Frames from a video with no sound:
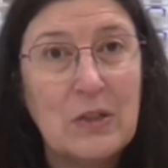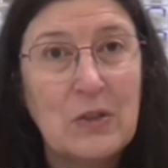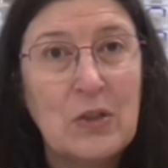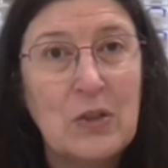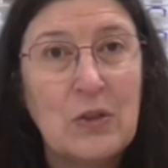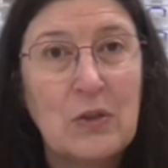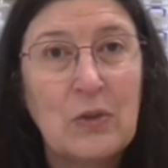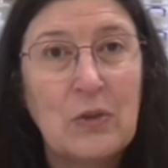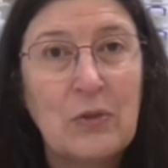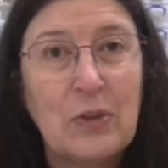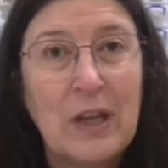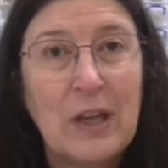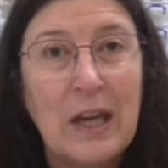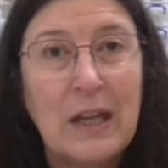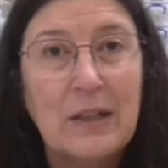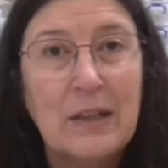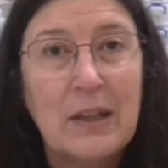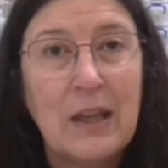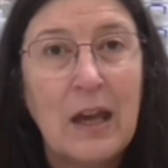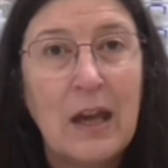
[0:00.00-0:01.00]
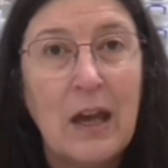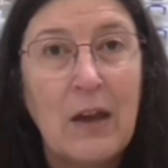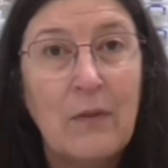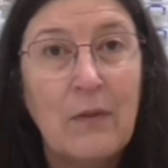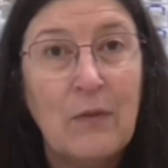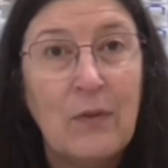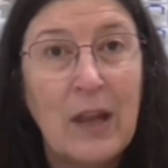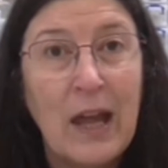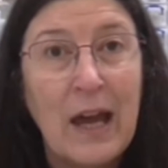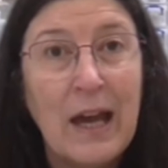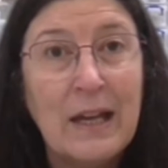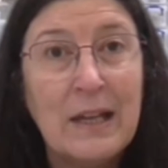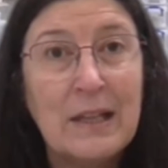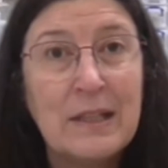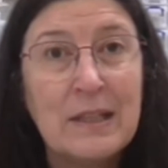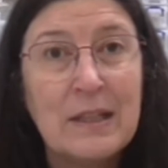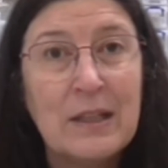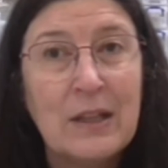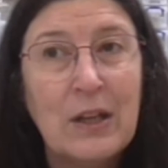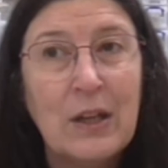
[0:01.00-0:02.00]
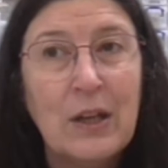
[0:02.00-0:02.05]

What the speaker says: to create their flags